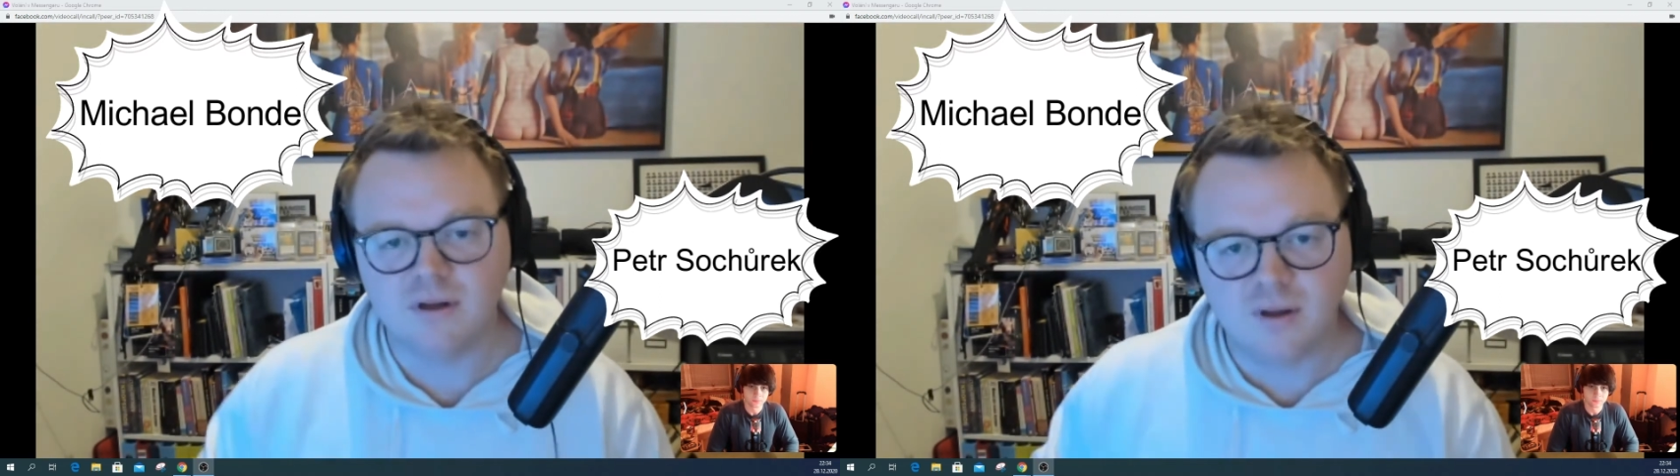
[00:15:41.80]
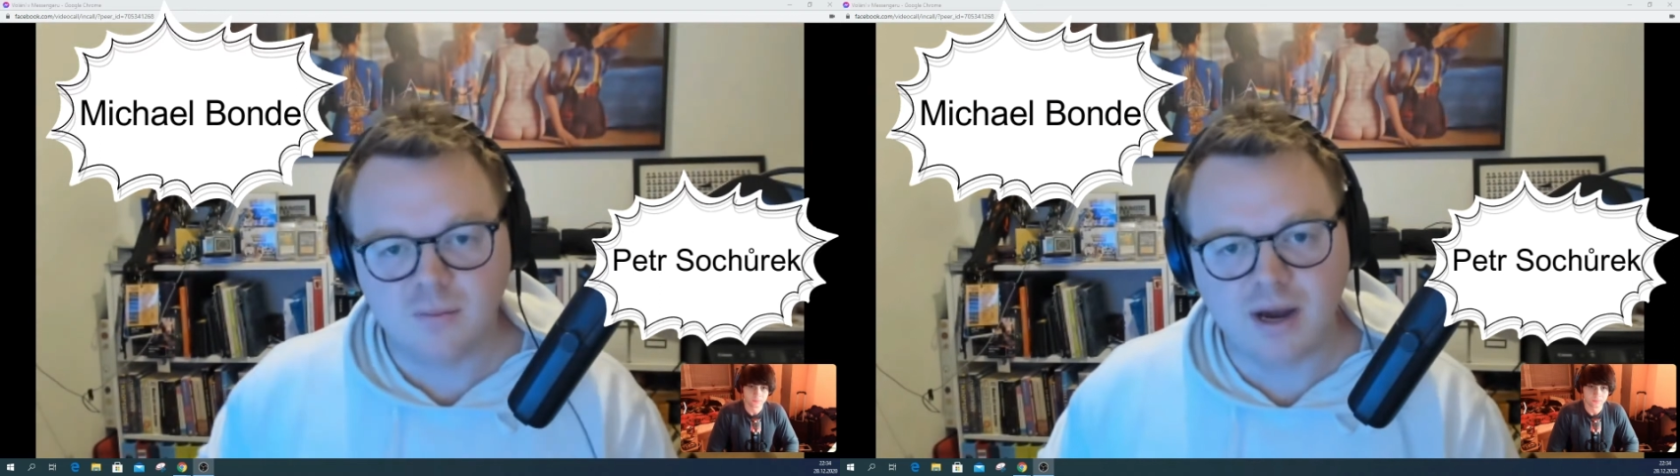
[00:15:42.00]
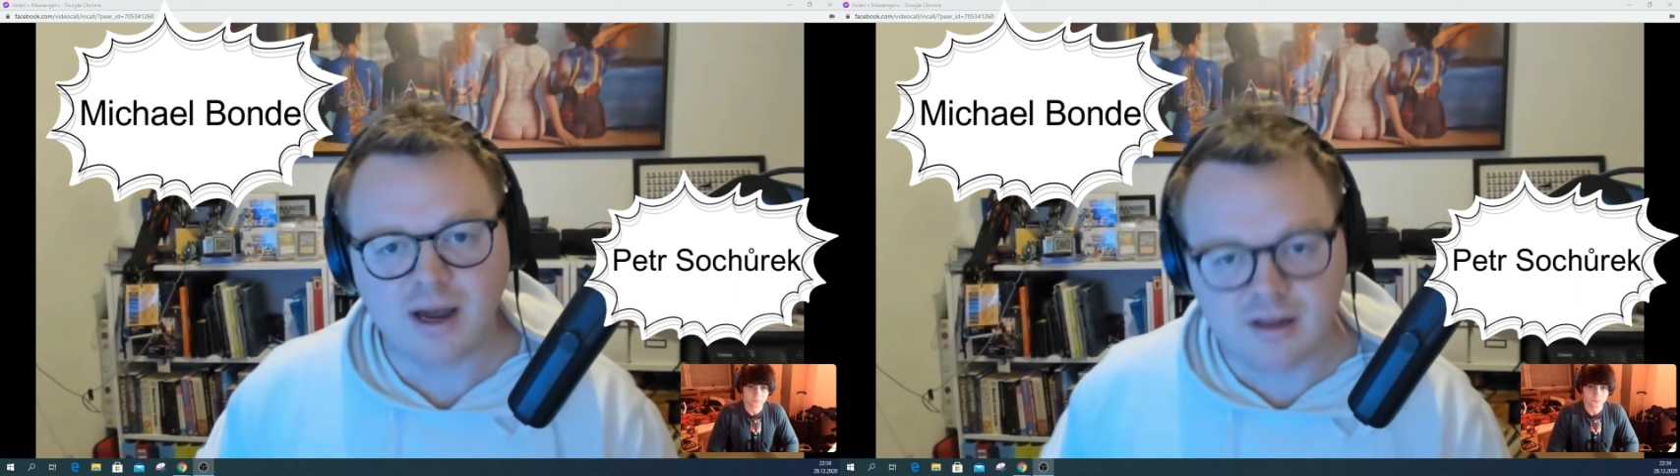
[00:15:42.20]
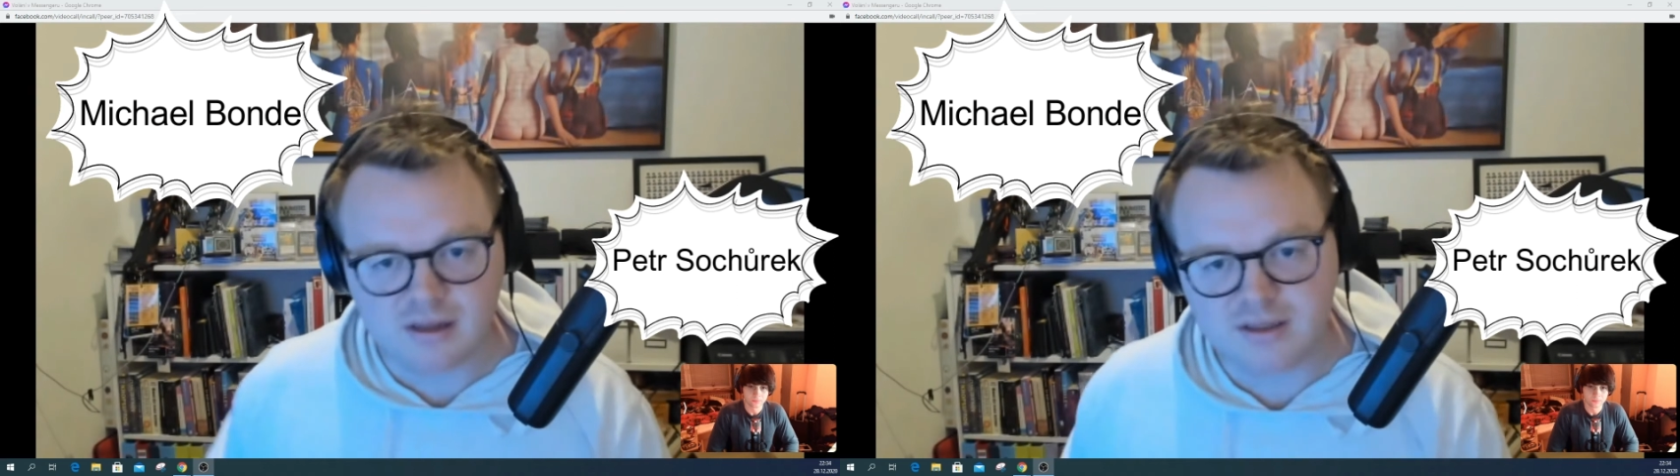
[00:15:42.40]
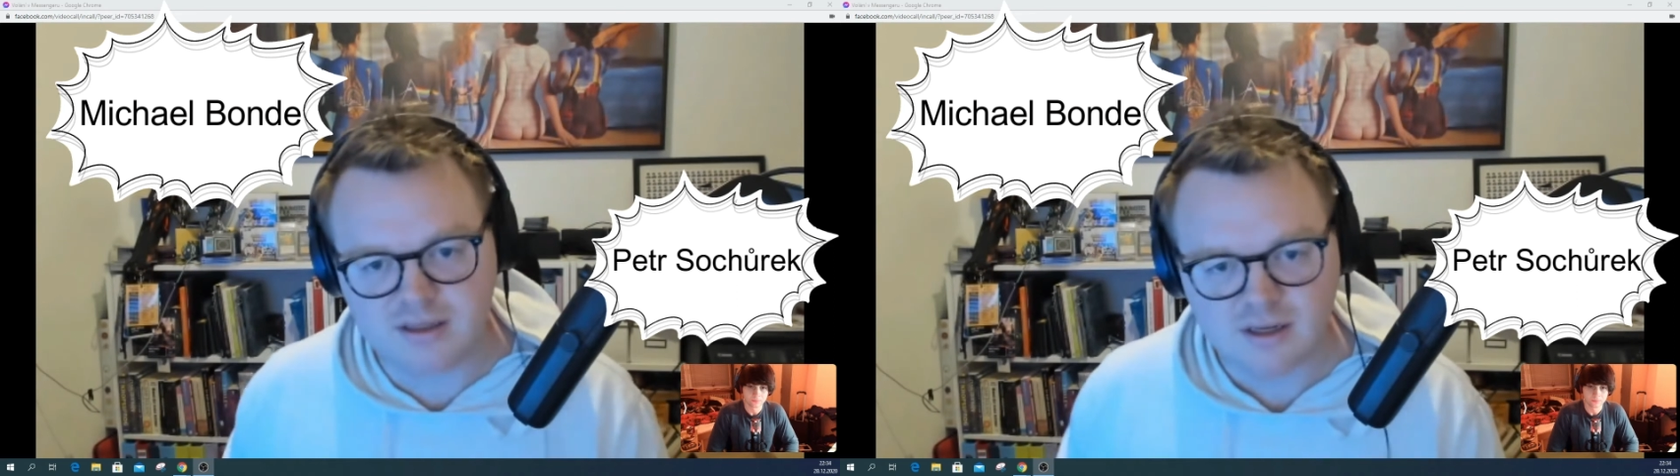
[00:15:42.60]

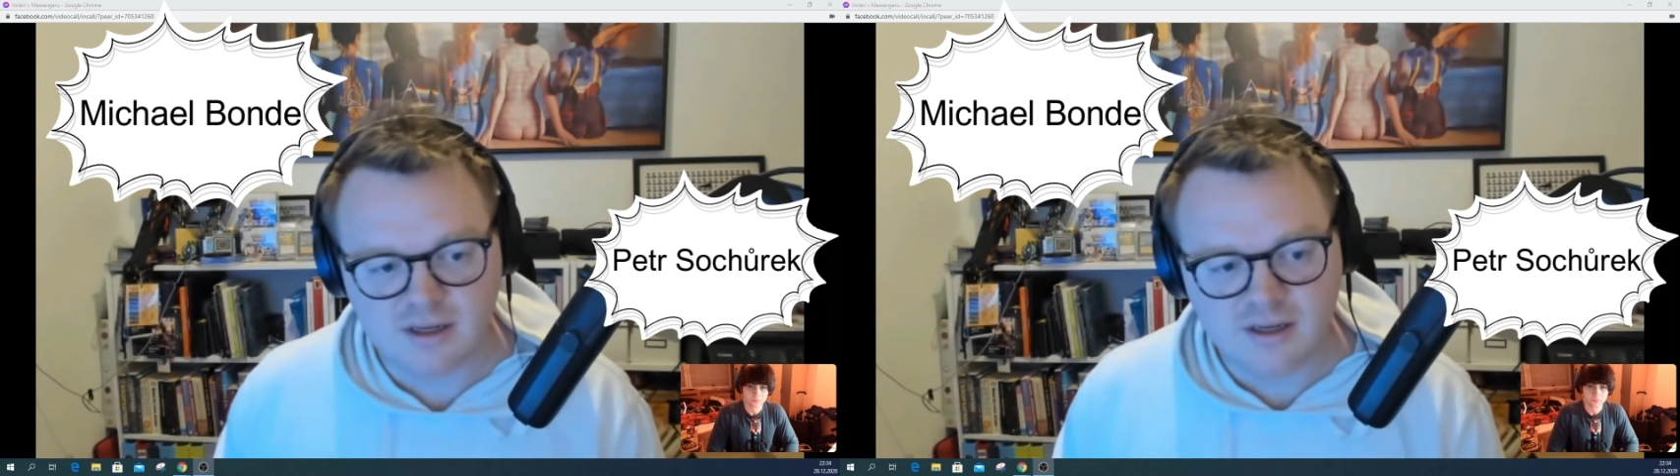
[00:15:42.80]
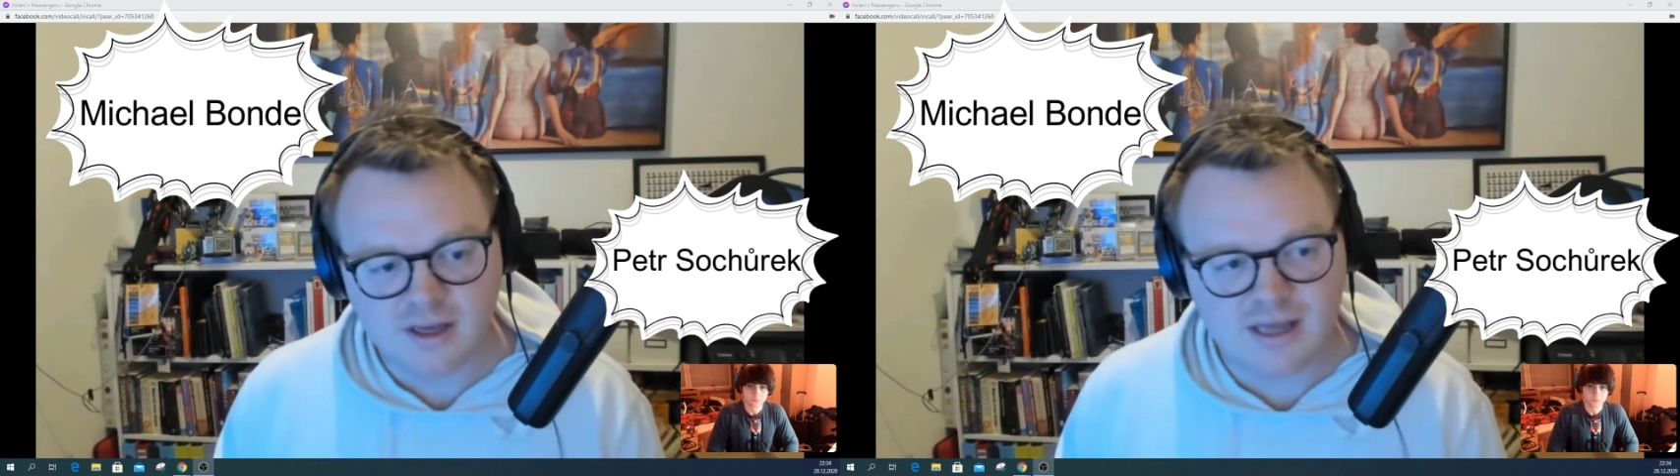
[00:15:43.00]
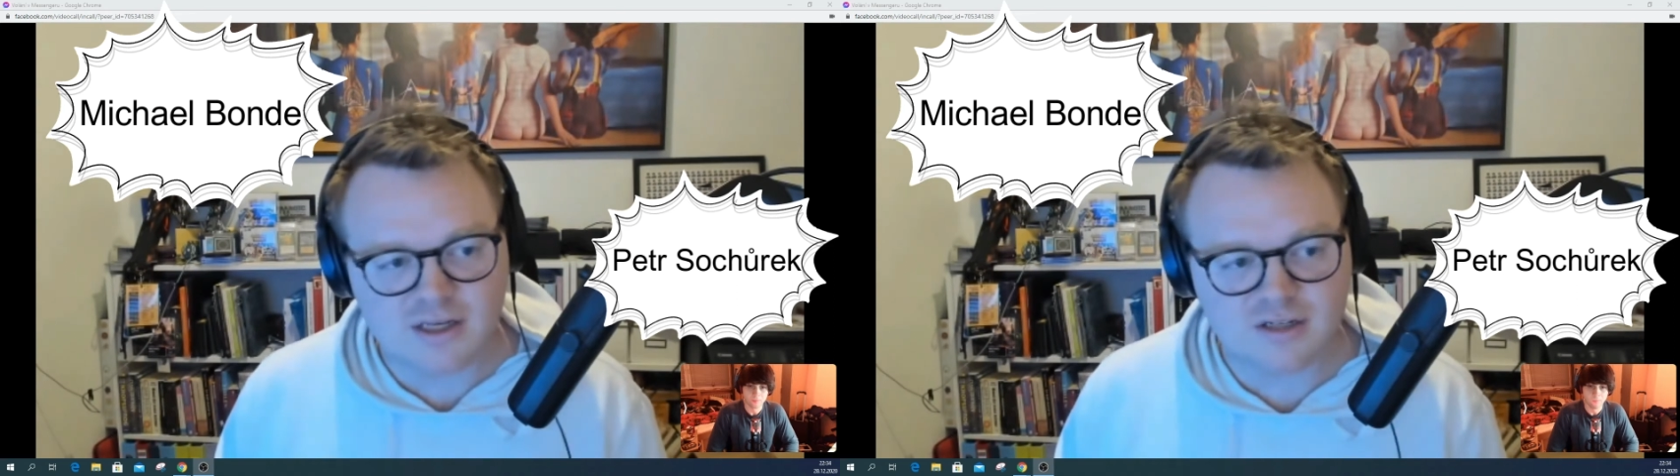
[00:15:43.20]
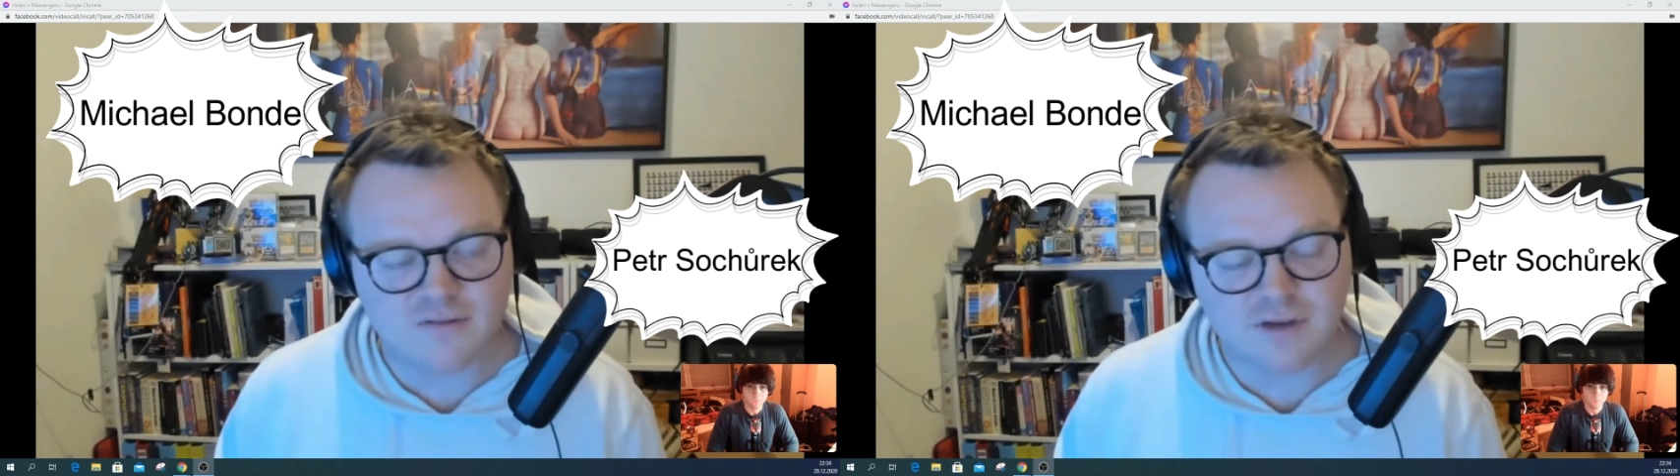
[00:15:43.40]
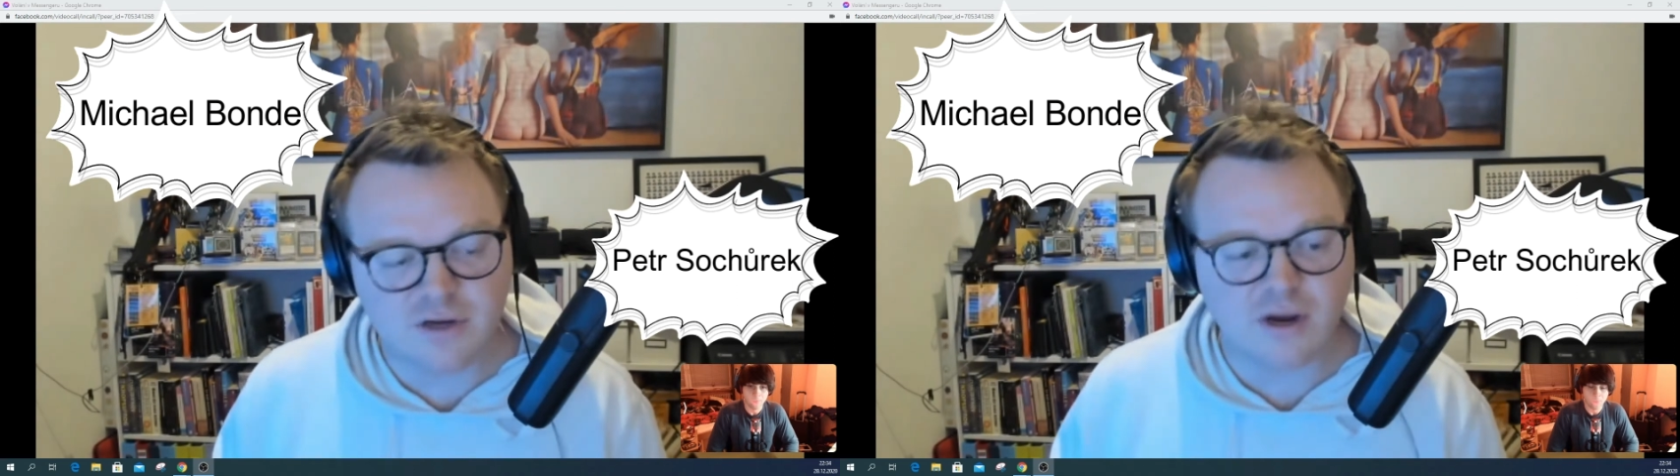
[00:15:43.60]
piles and just
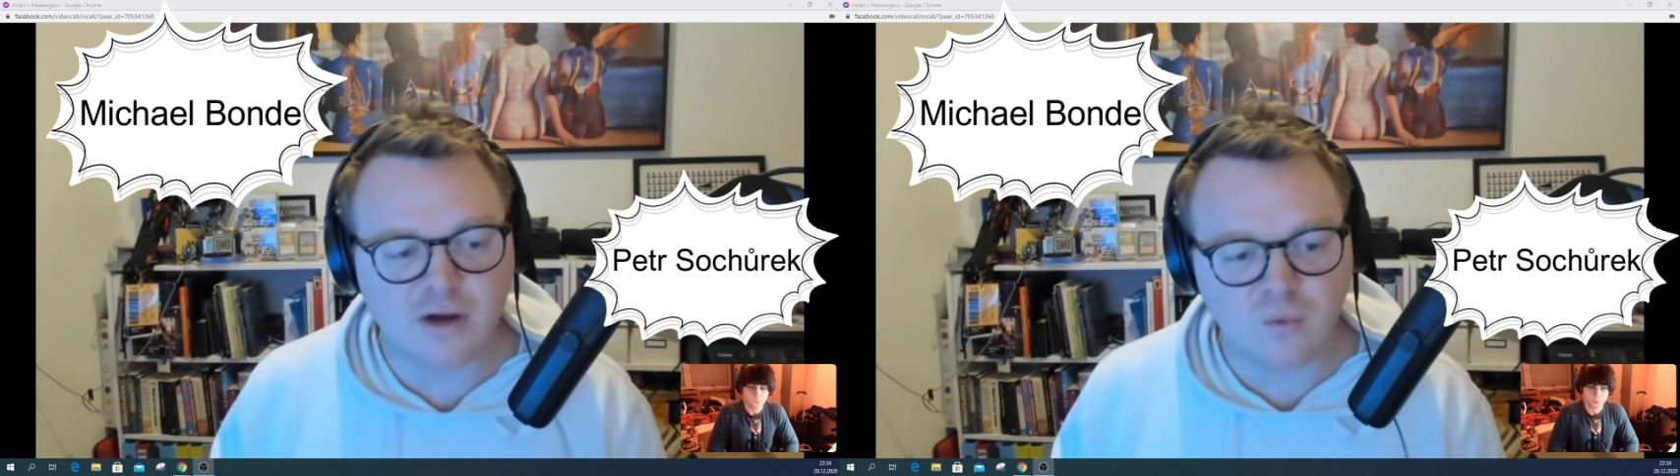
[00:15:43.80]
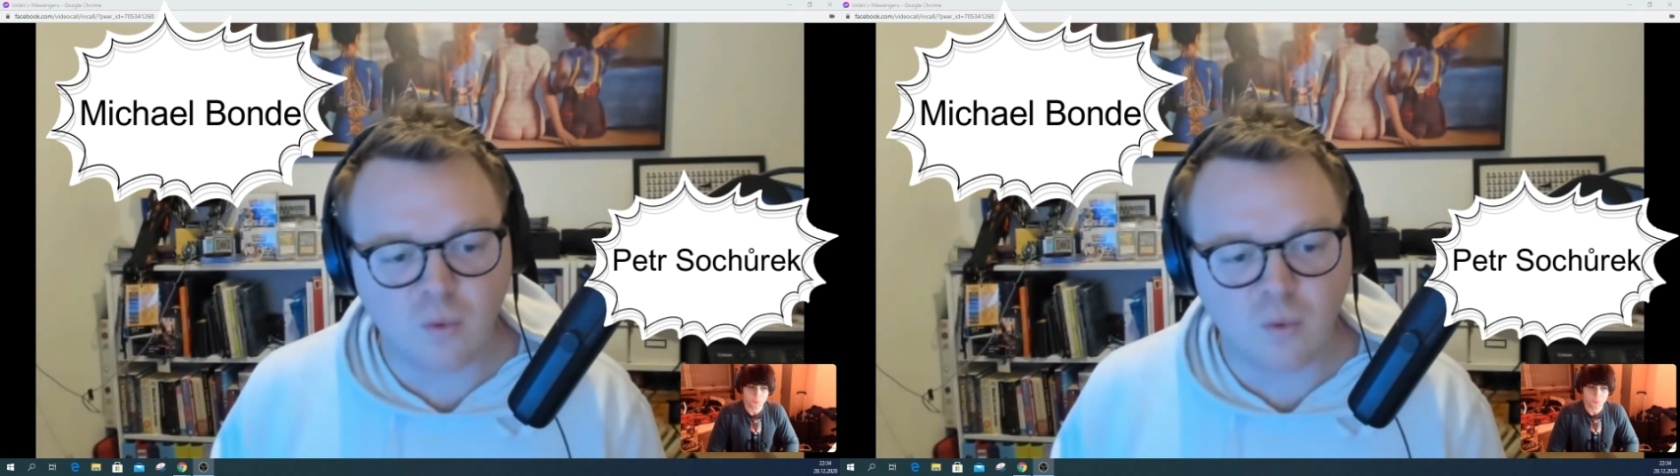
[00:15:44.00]
figure out